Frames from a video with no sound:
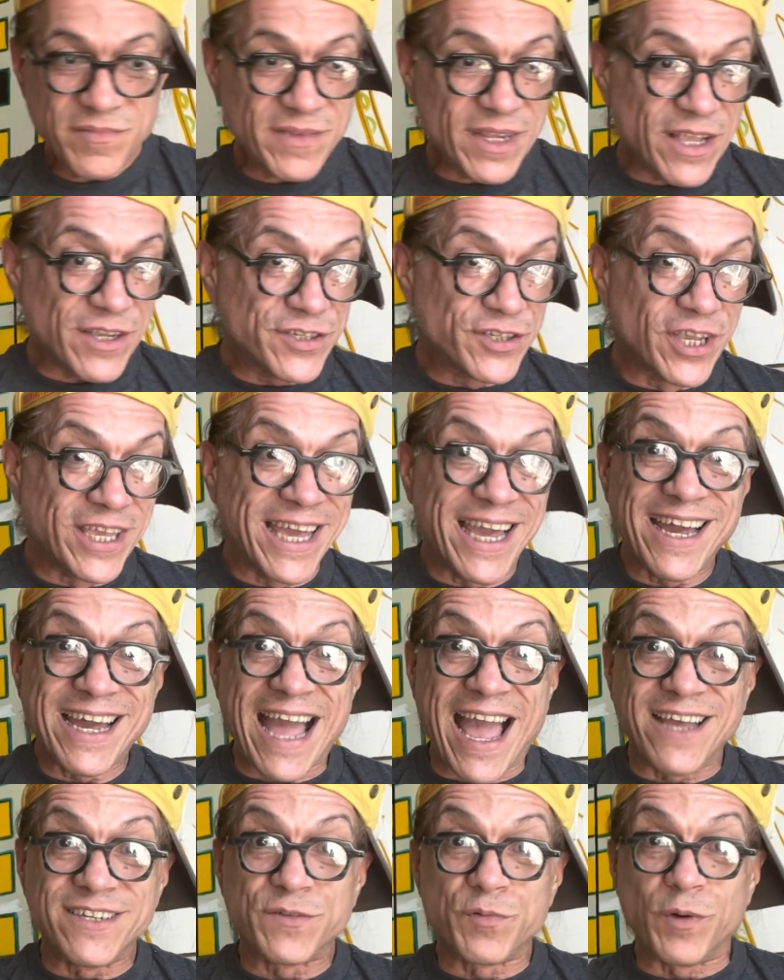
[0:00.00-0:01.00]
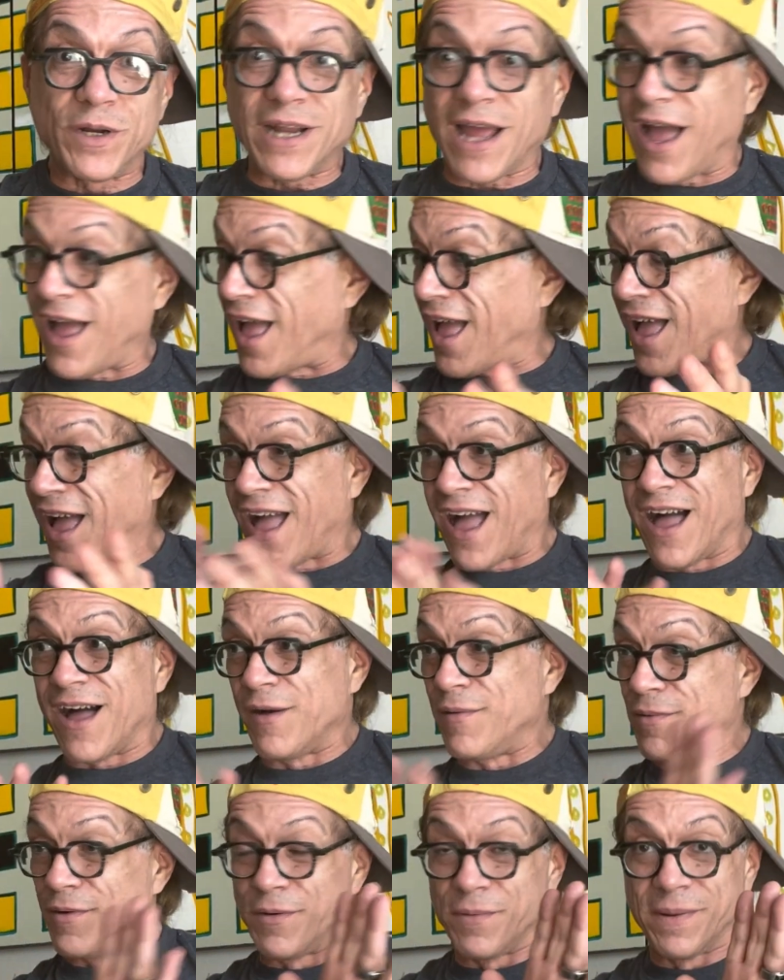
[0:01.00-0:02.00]
So yeah, guys,
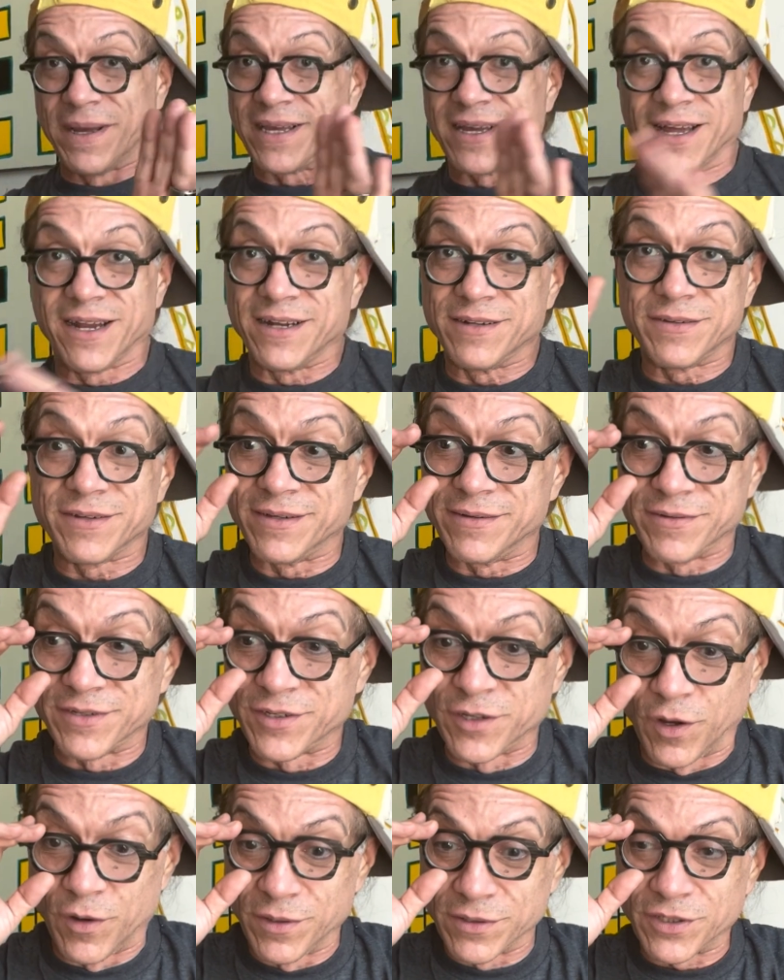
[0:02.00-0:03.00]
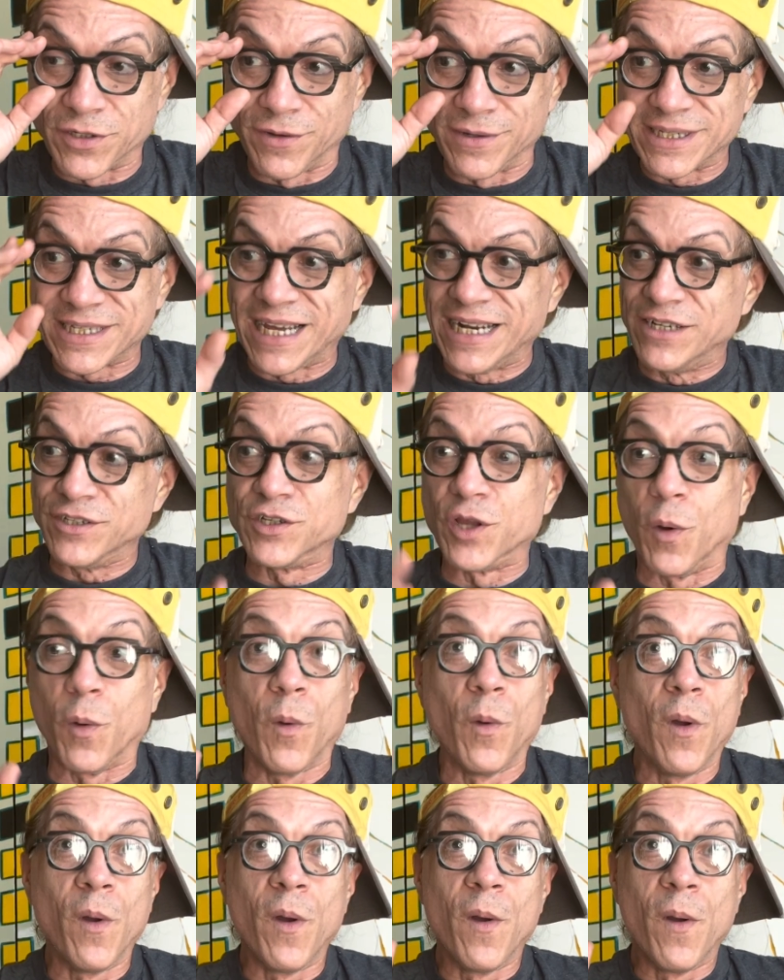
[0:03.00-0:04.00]
oh my God, so exciting.
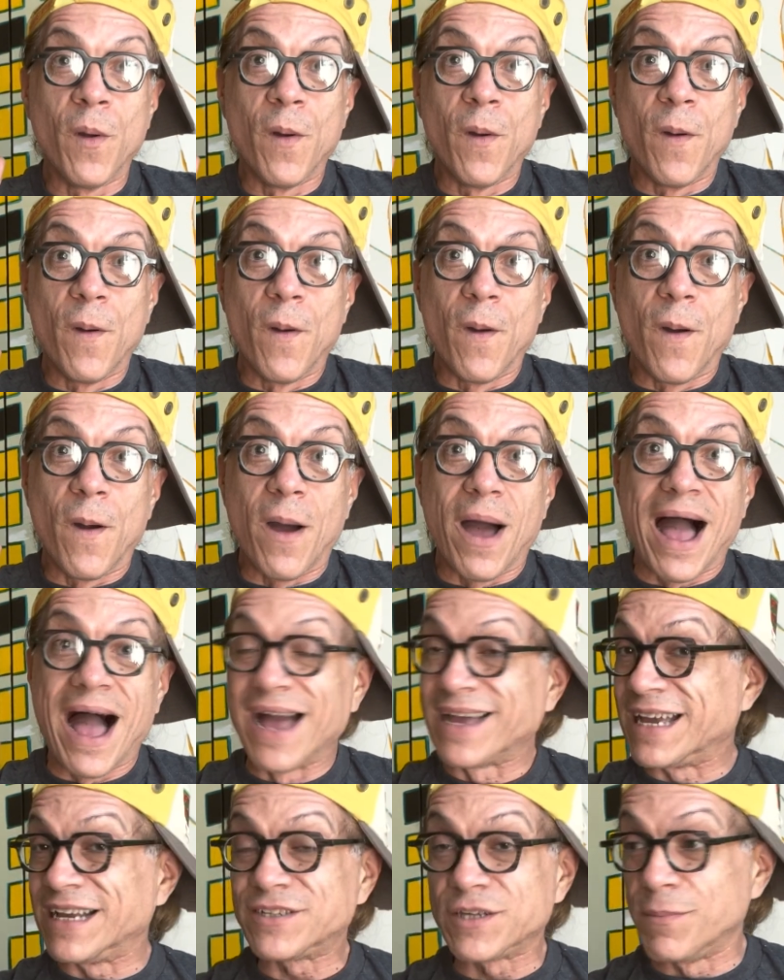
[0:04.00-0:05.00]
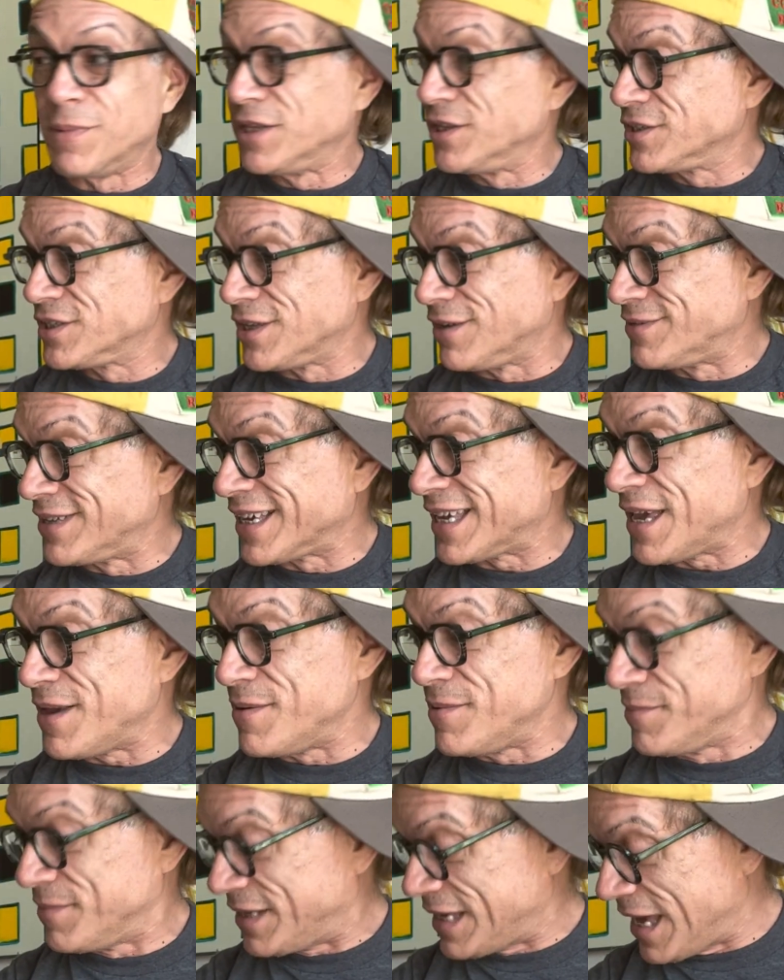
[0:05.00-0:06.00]
So I got some other stuff that
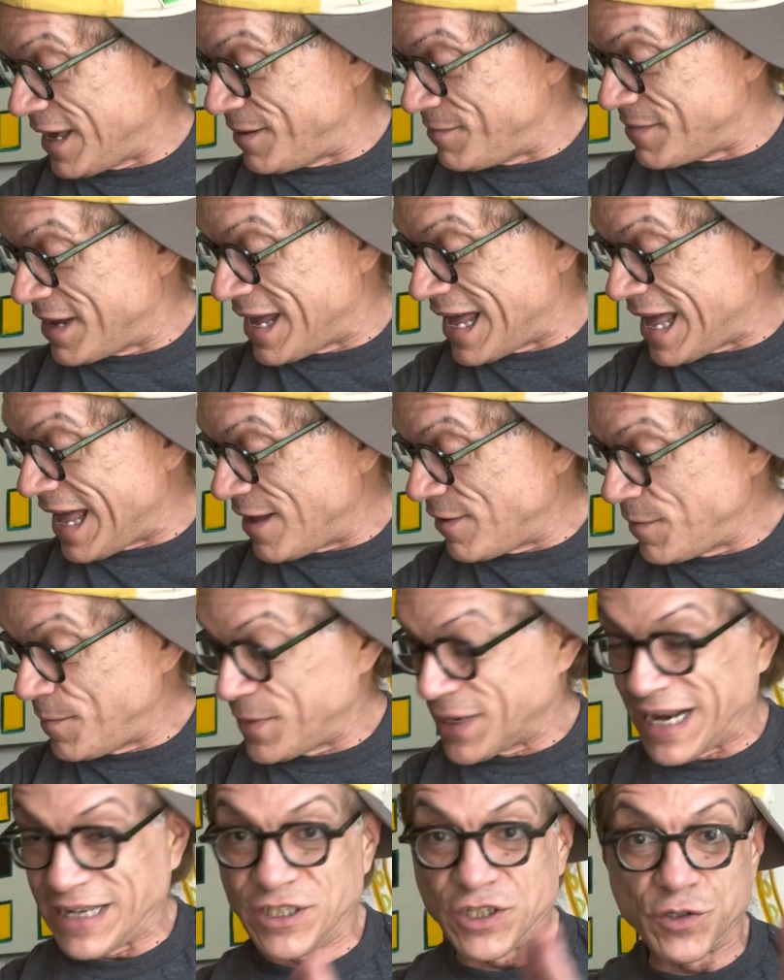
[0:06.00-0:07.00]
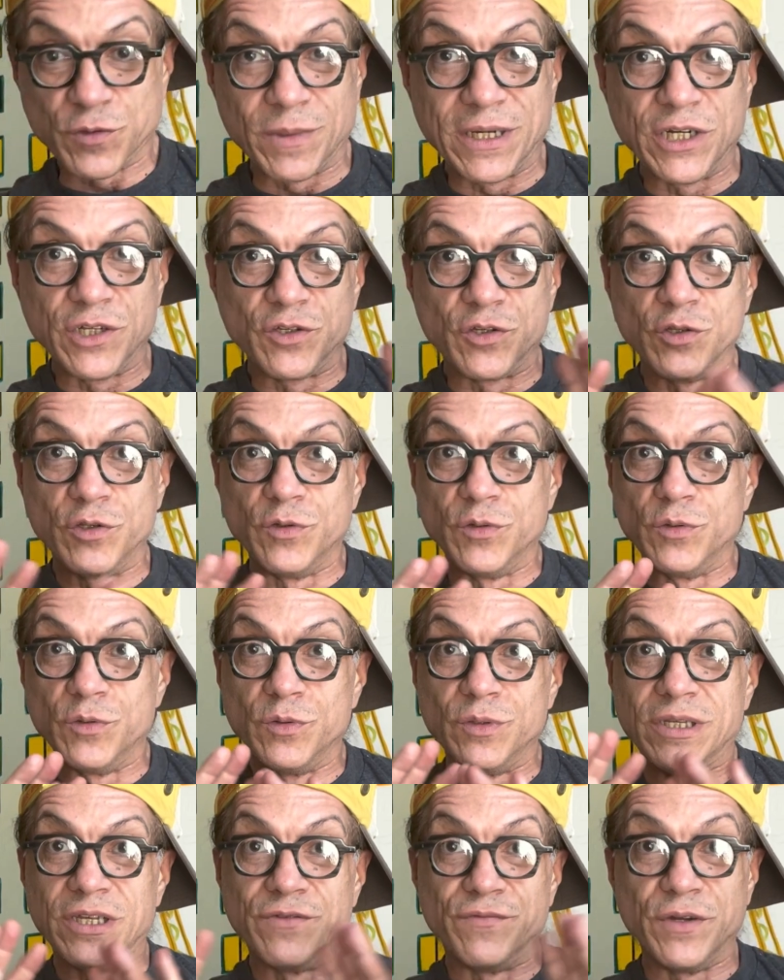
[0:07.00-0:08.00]
came out, but I just wanted to do
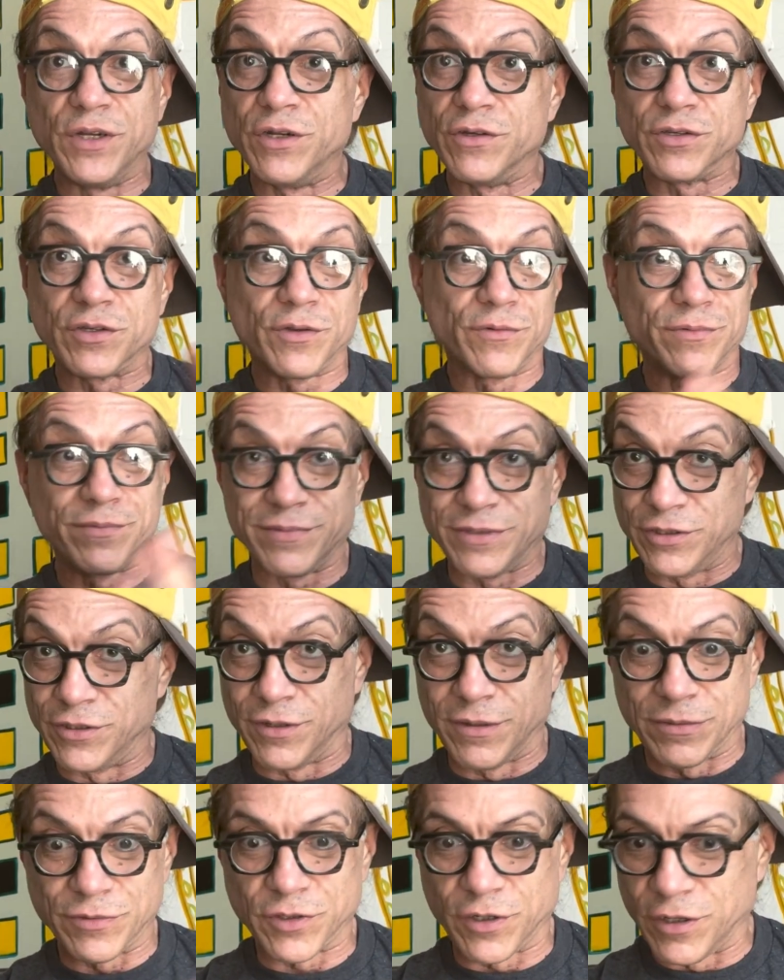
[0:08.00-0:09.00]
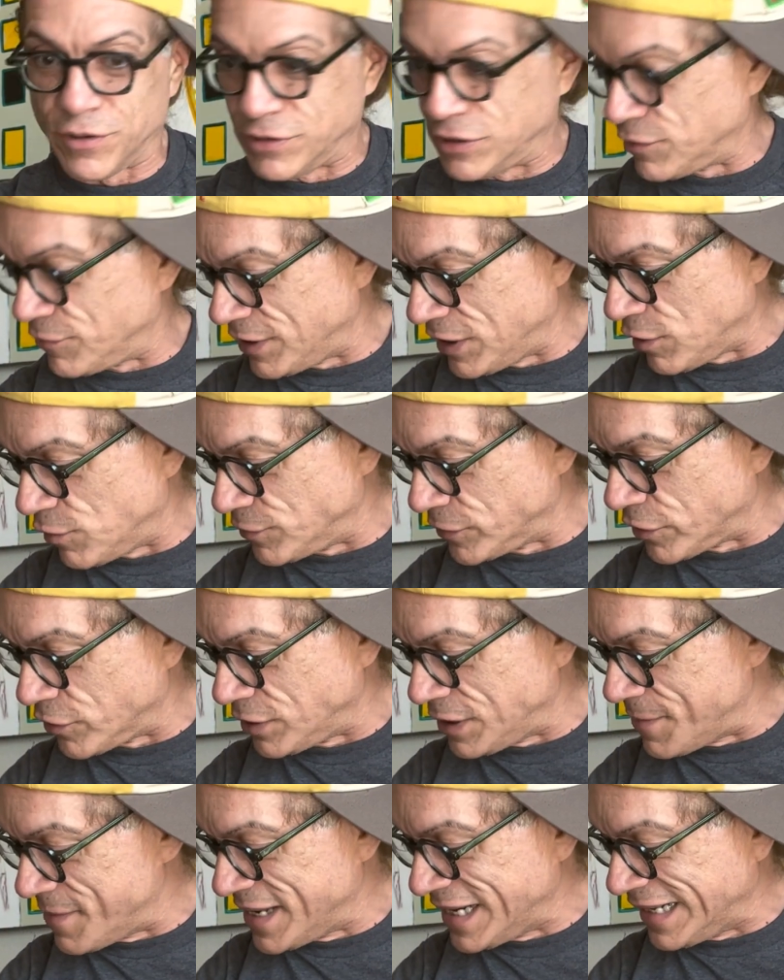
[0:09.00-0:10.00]
this video. So, I'm sorry, it's already over
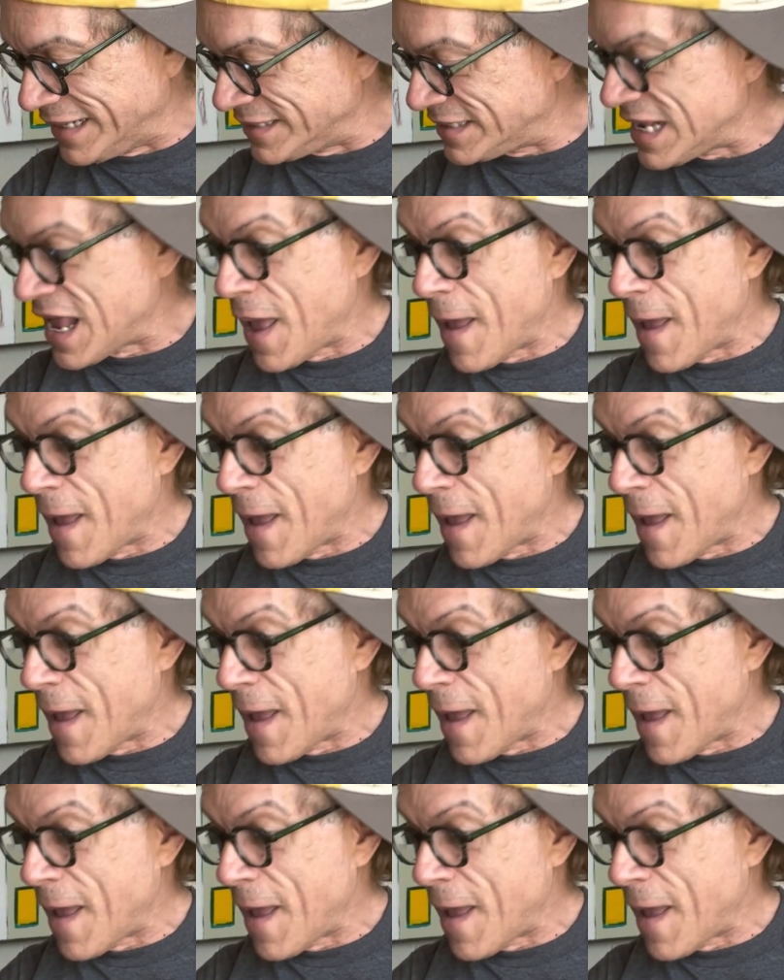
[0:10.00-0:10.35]
30 minutes.